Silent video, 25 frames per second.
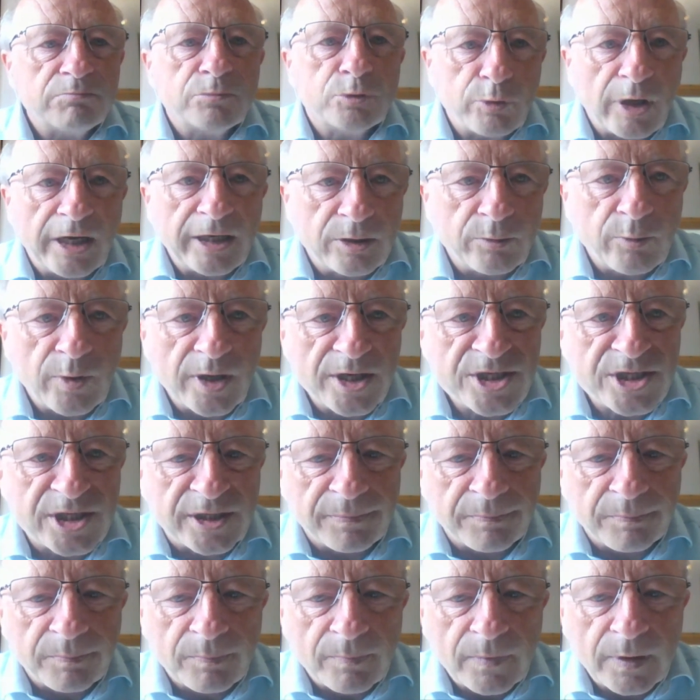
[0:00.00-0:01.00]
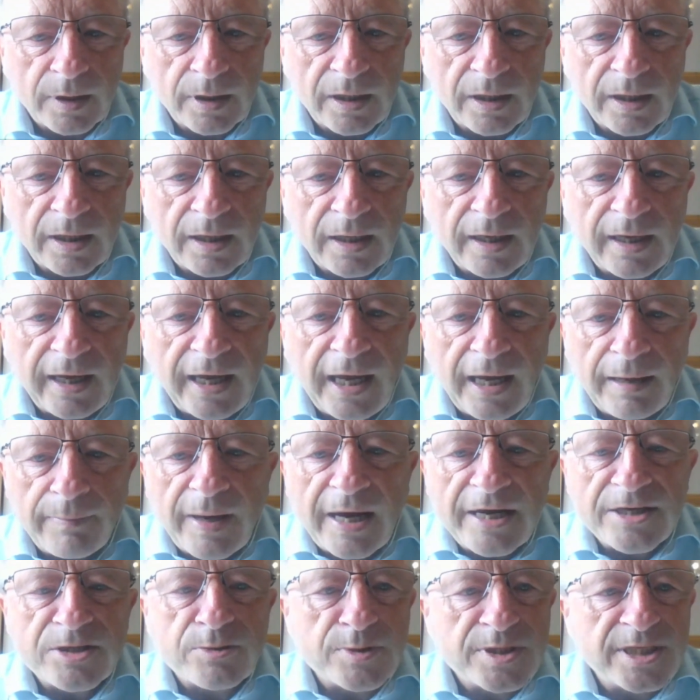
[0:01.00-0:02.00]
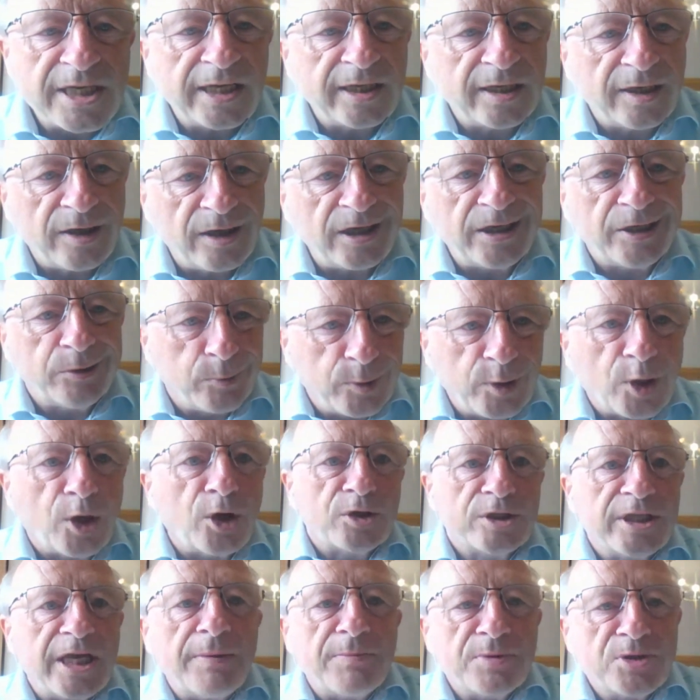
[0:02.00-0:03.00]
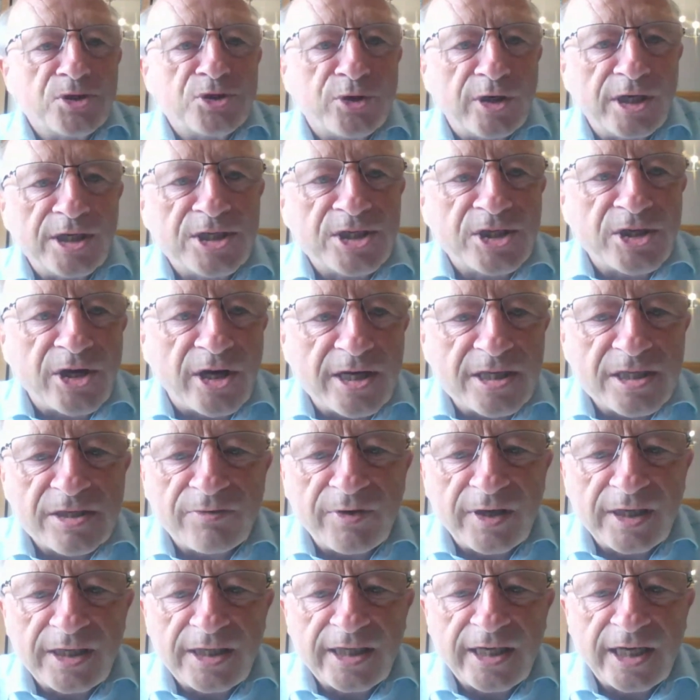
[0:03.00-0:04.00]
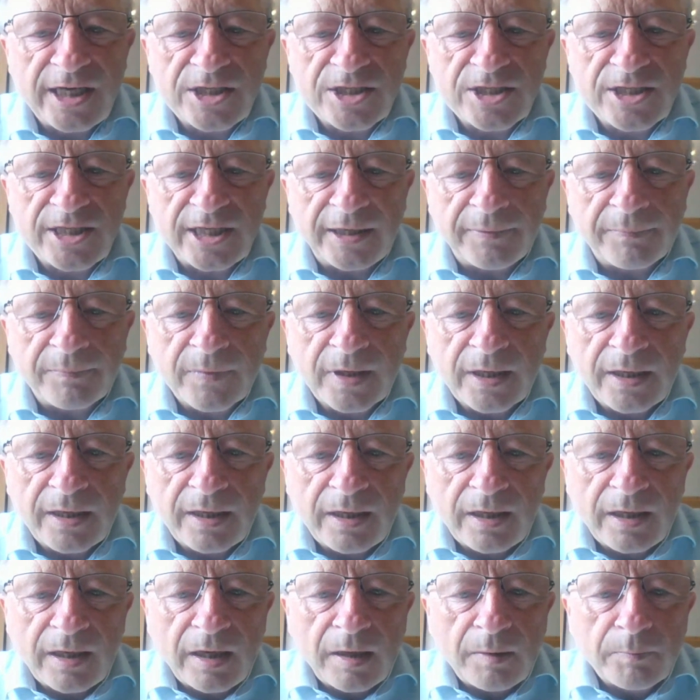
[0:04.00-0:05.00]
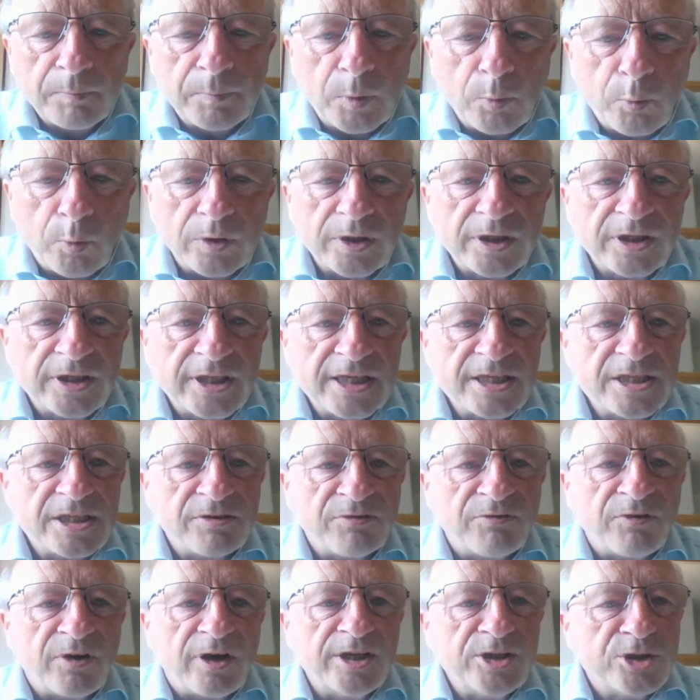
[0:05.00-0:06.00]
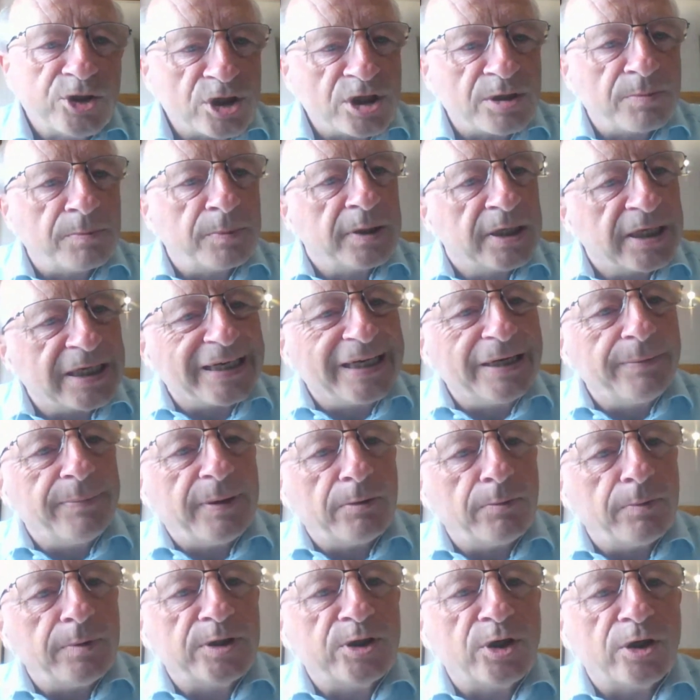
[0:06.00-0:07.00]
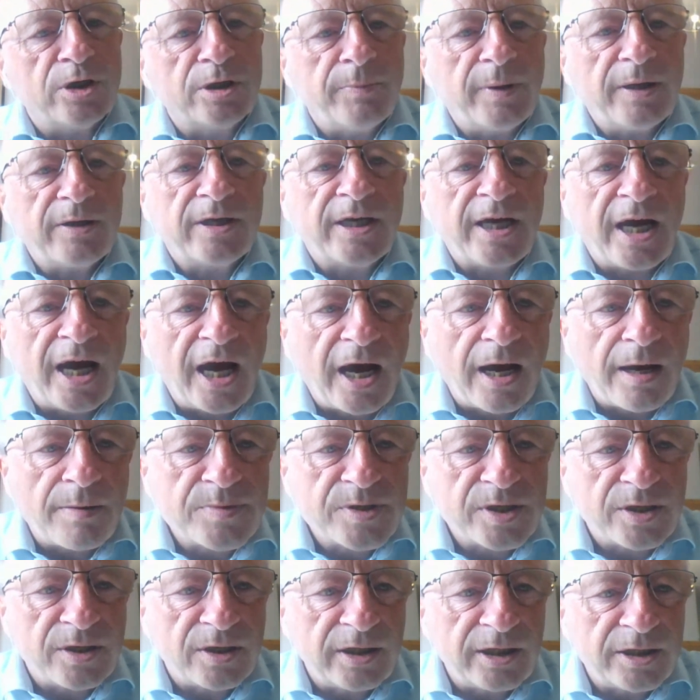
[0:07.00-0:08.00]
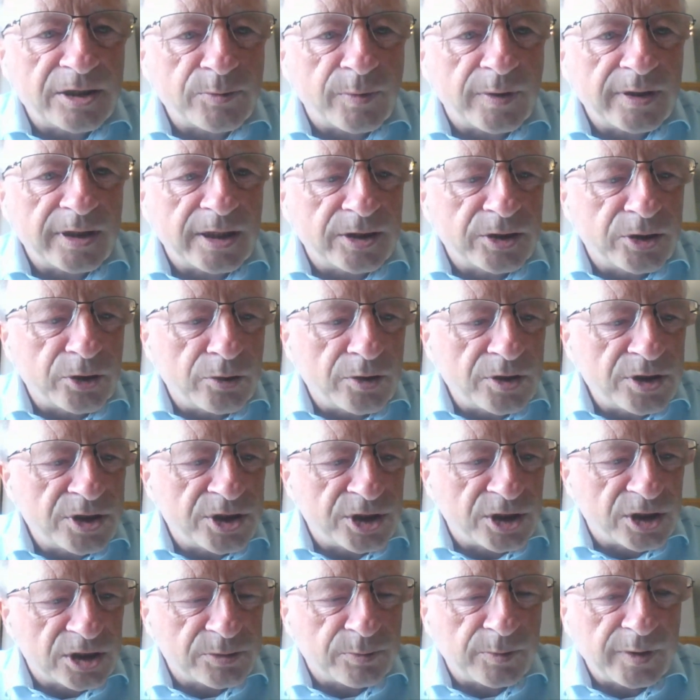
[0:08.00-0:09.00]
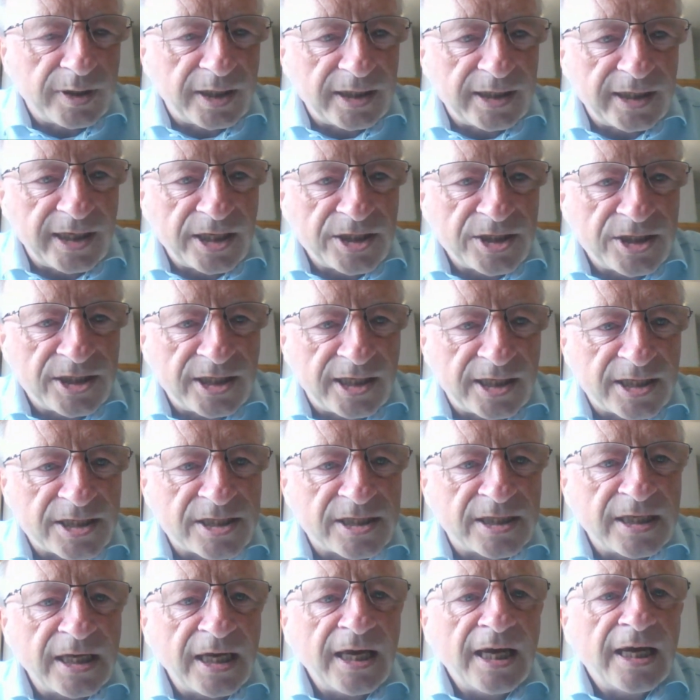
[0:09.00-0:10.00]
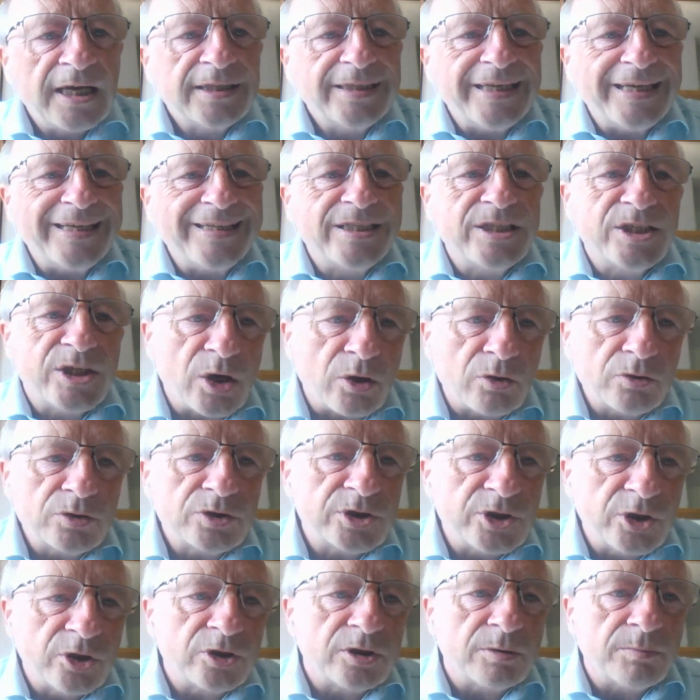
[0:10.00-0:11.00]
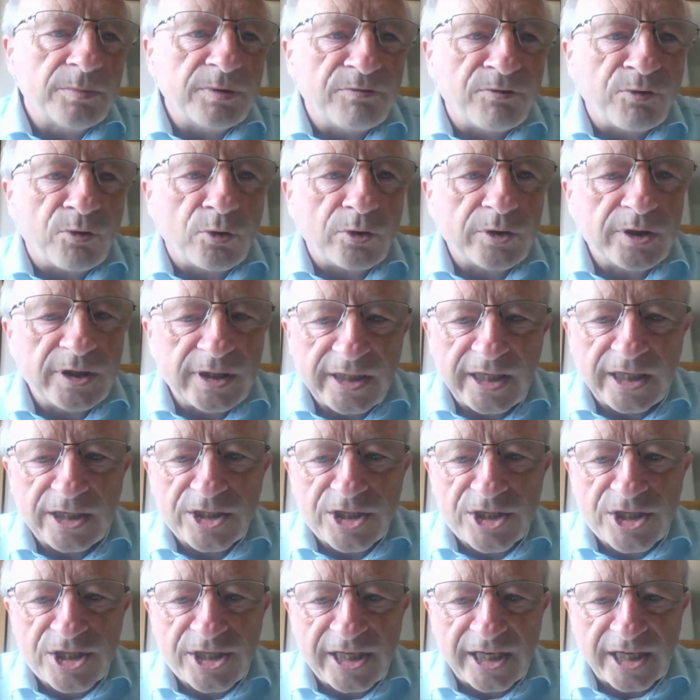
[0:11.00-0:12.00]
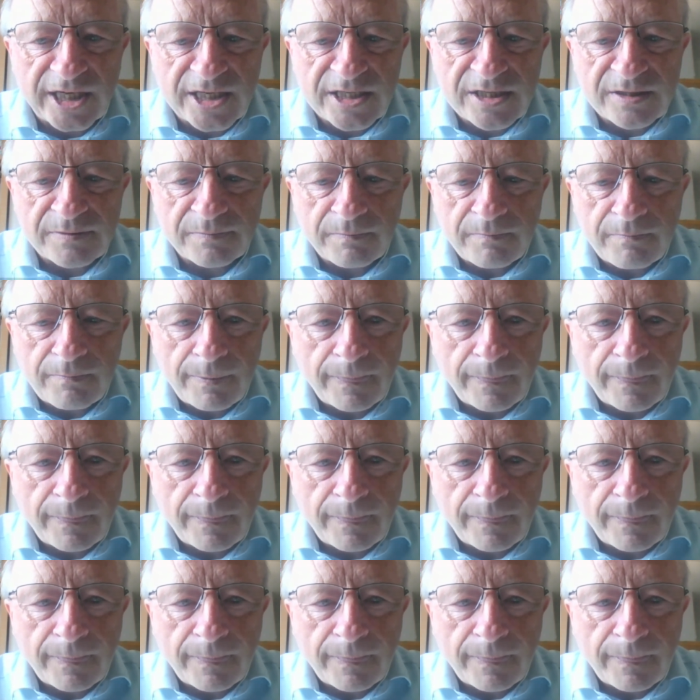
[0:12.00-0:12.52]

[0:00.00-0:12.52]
Great question. As we were saying earlier, we all demonstrate signs of ADHD. But one of the things you find, just particularly about when we talked about CAMS earlier, when they're doing children with ADHD, is they don't do them before the age of 6.